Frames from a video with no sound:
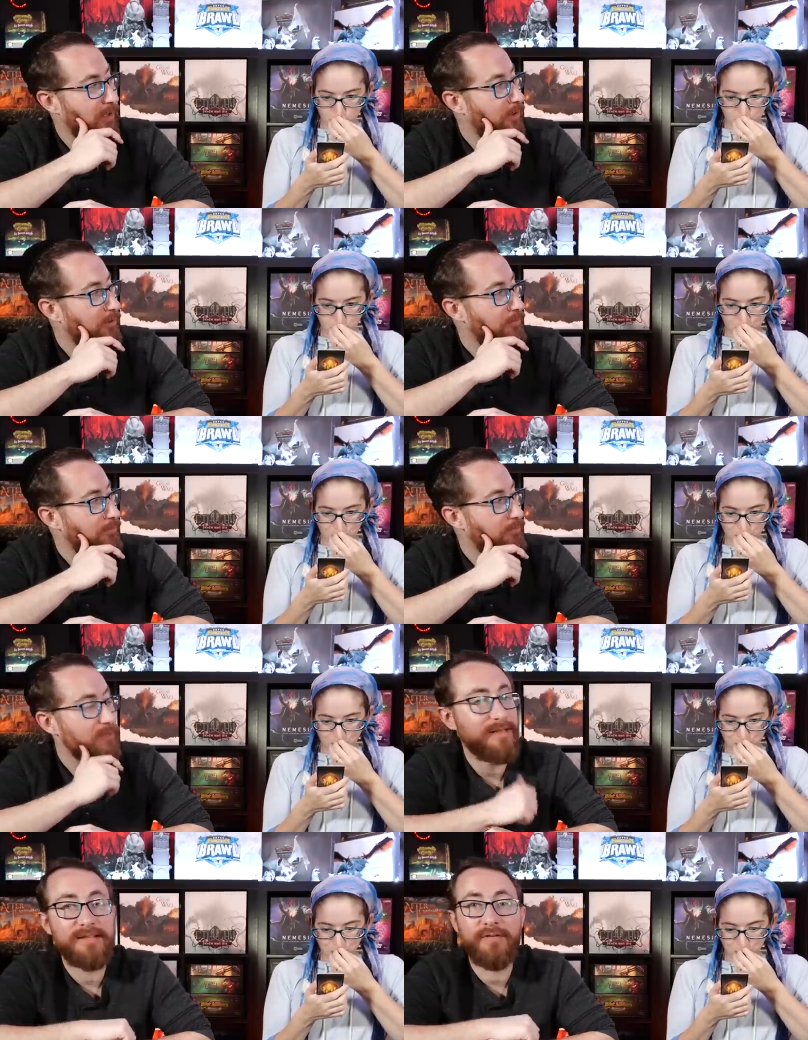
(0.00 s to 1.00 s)
Speaker 1: Uh oh.
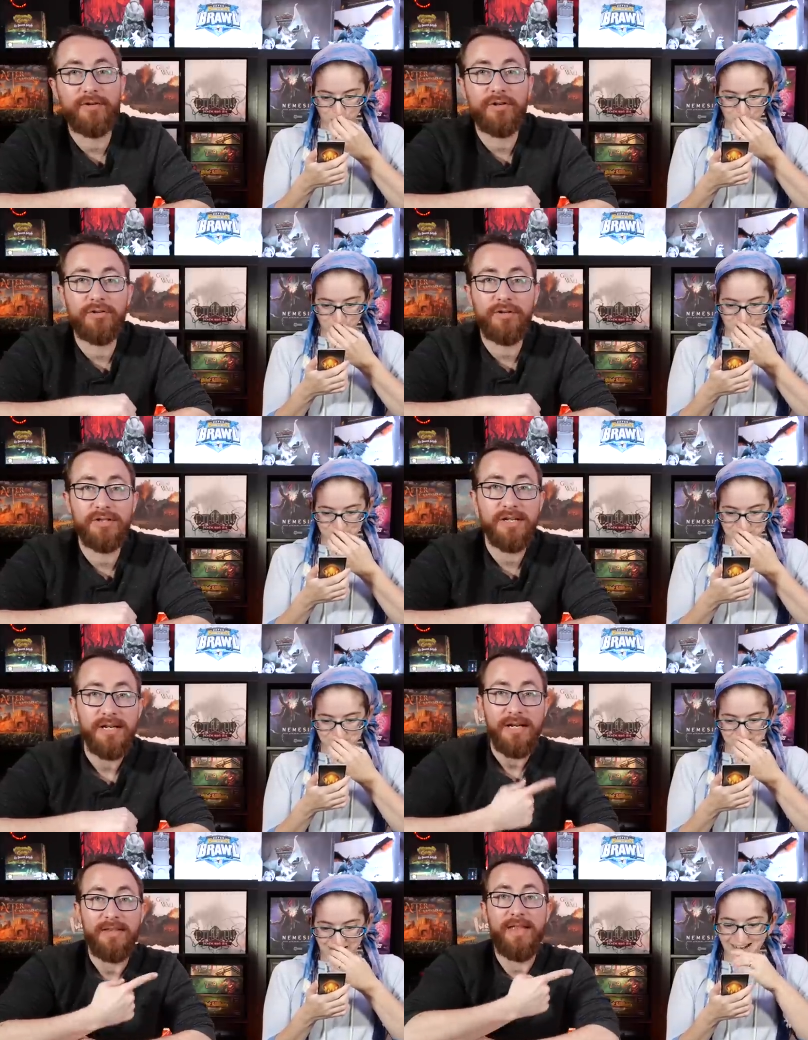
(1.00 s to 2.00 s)
That's never a good noise.
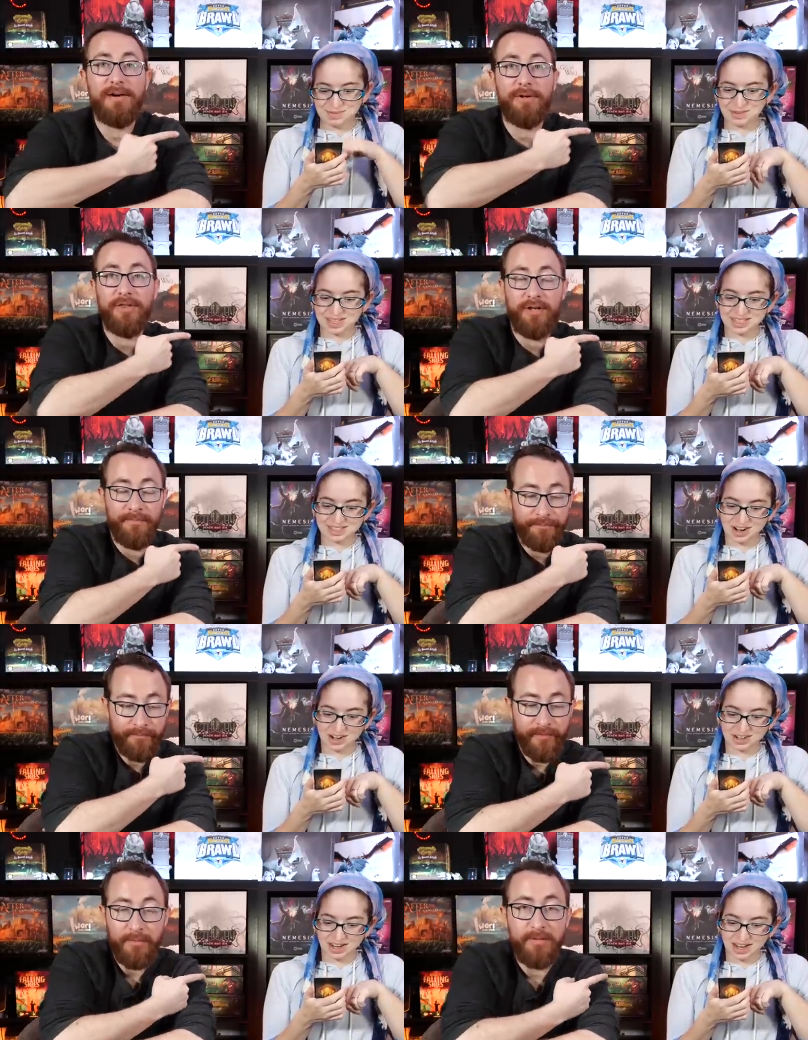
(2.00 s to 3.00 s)
I that can right play there this
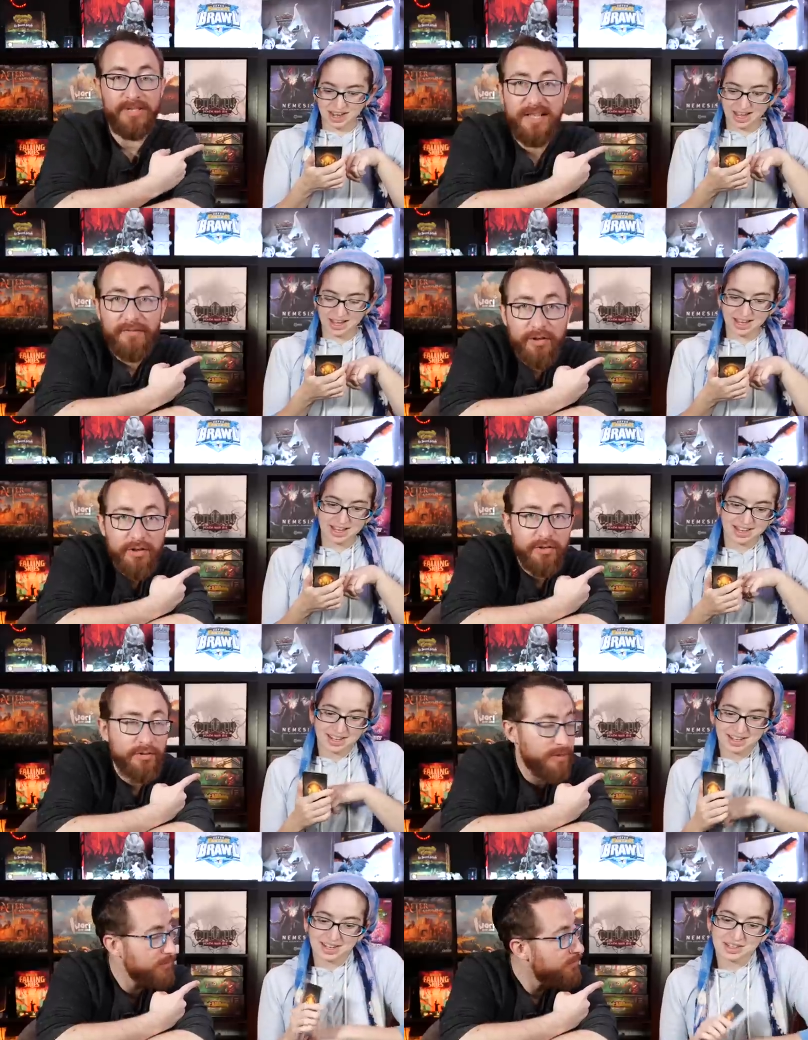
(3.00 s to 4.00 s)
card. was never a good
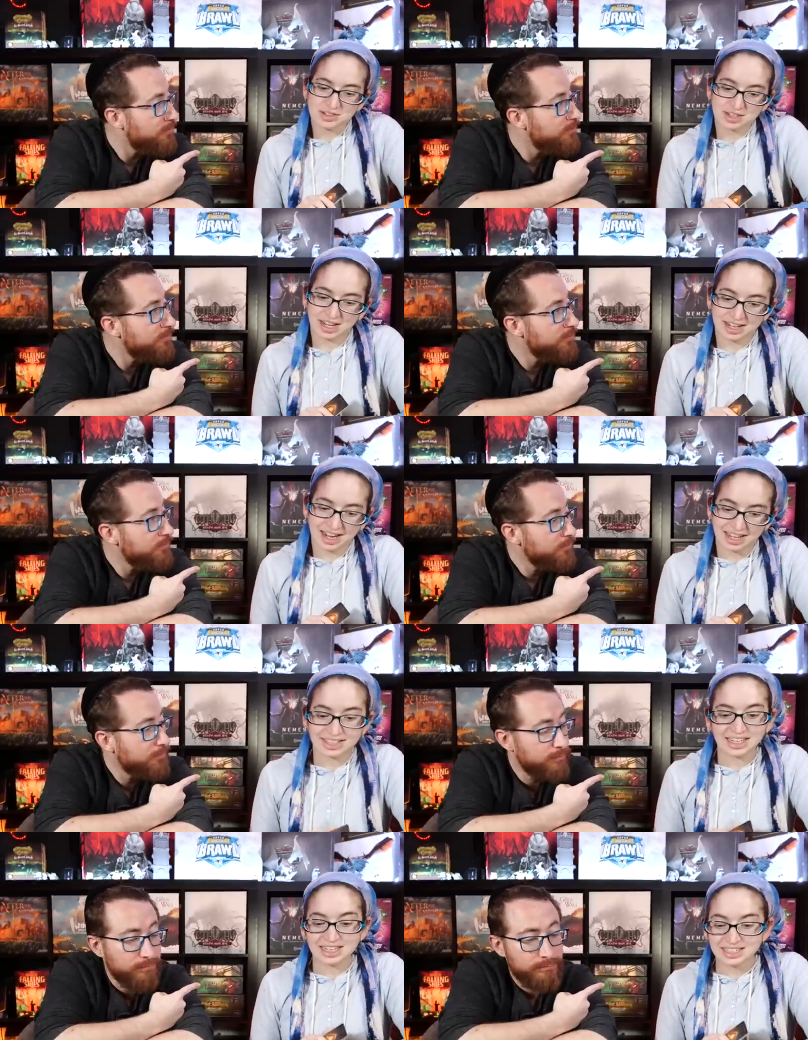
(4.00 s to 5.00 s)
noise.
Speaker 2: You said
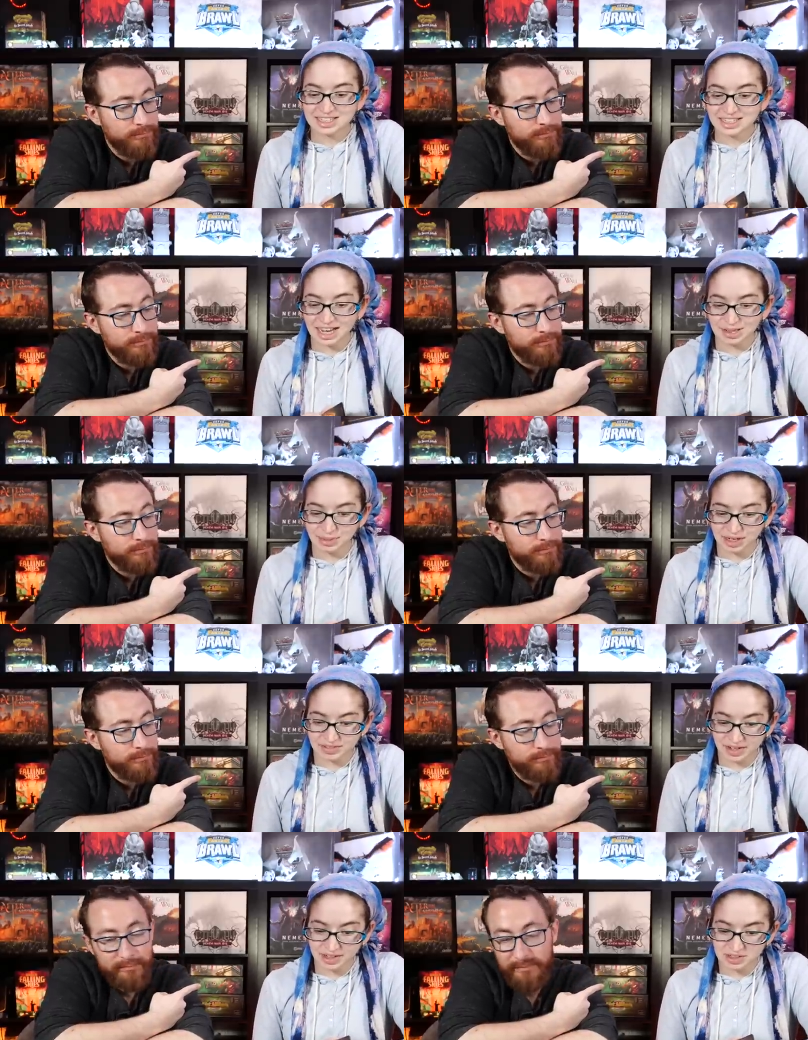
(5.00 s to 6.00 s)
it it is an attack
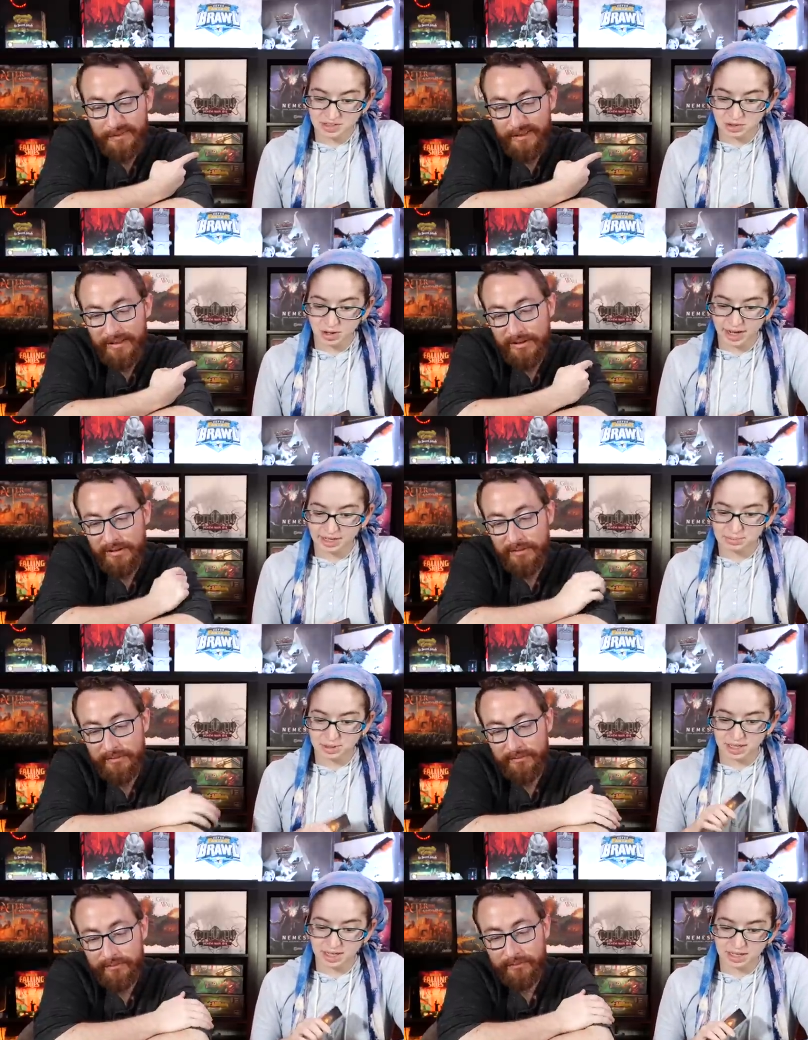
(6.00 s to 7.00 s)
modifier, so I can
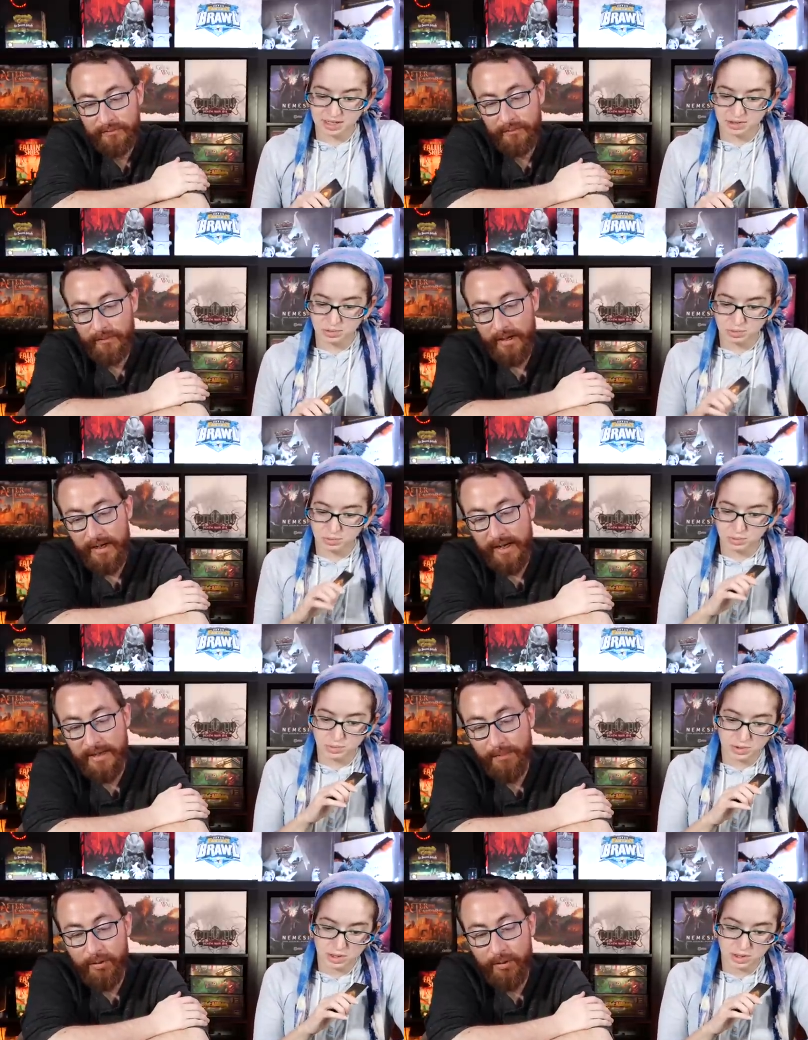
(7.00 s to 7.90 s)
play it.
Speaker 1: At any